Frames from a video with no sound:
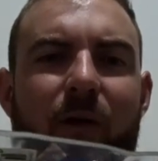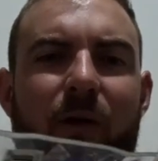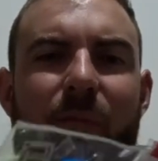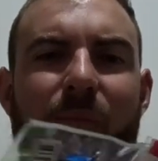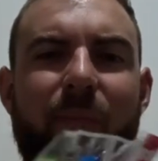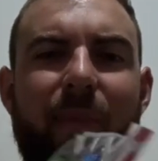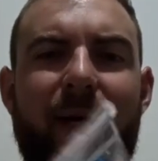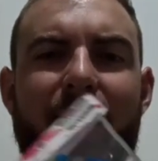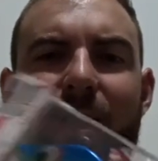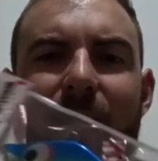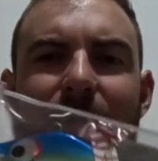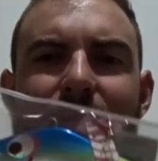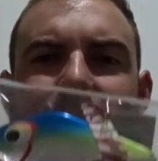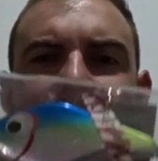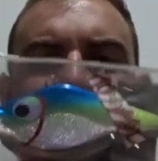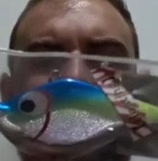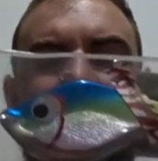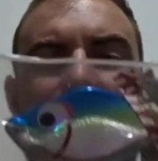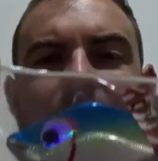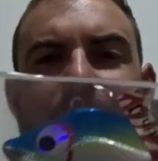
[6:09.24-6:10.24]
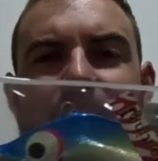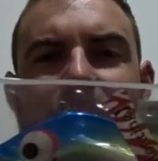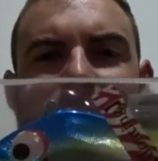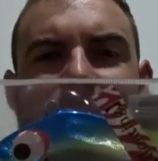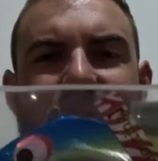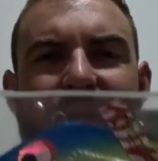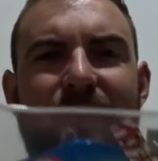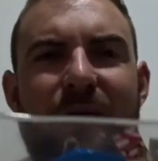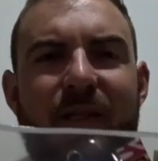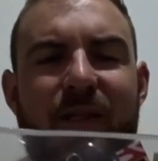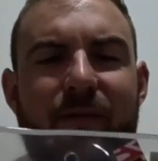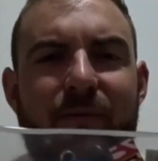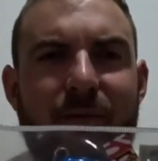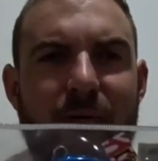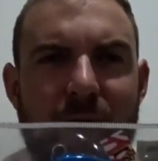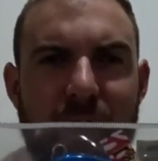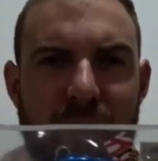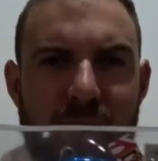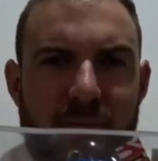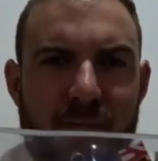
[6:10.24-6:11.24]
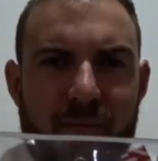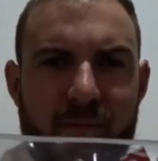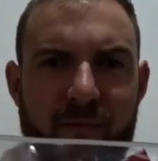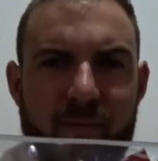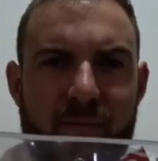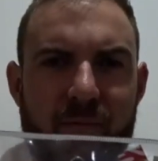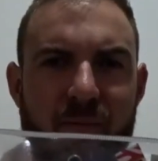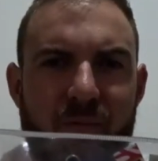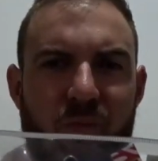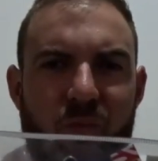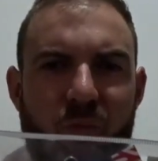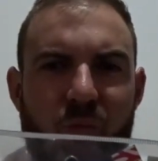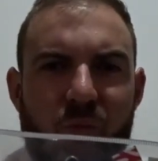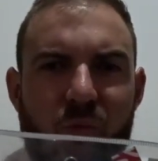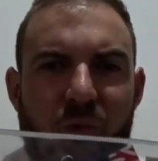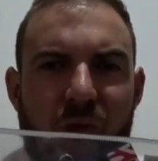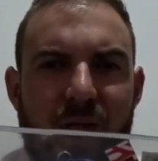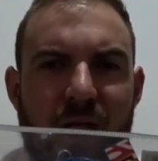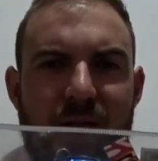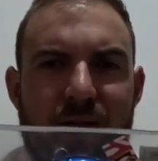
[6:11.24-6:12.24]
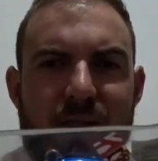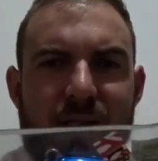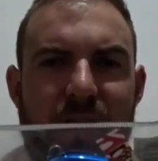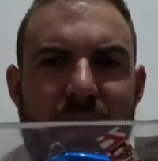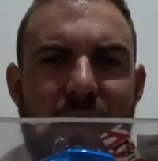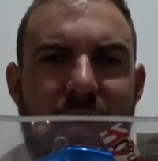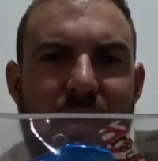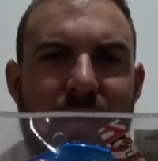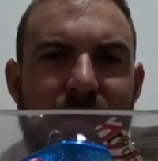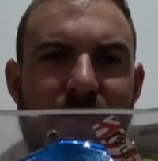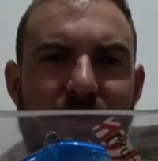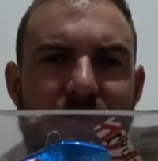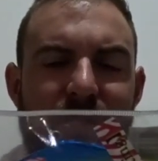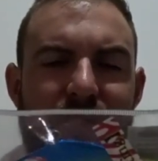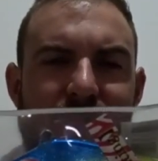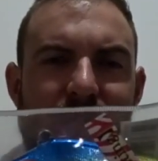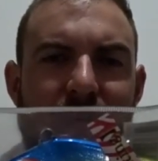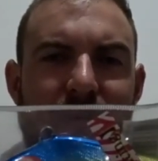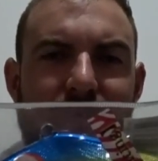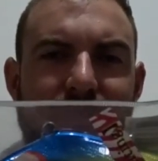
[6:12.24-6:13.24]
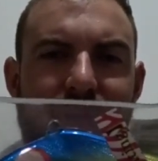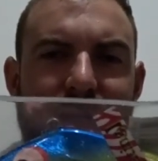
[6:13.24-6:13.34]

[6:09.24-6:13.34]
but something different. We don't see this sort of stuff.